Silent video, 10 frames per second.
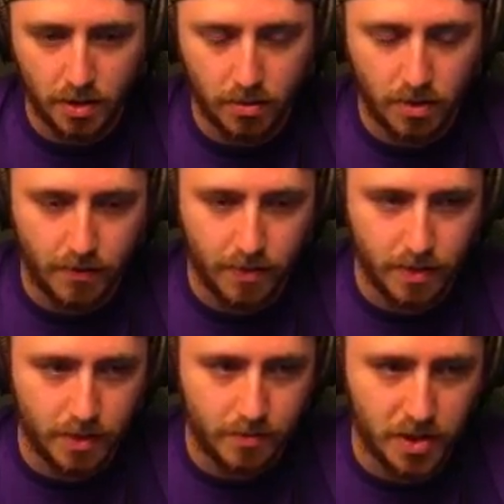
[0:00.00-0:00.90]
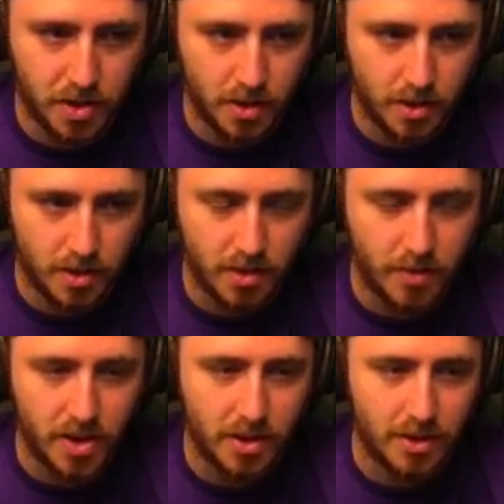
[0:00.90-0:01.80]
or whatever that mission is. There's a
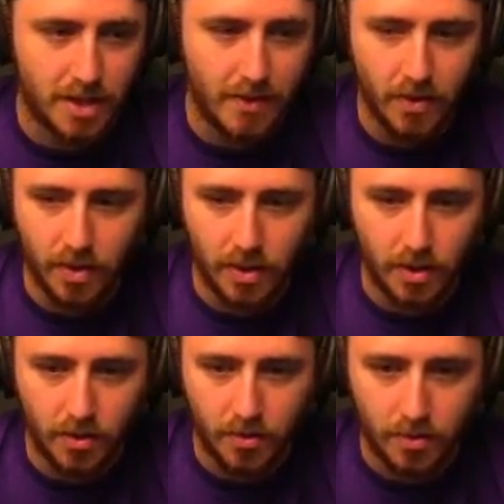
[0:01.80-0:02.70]
mission inside that you need to do.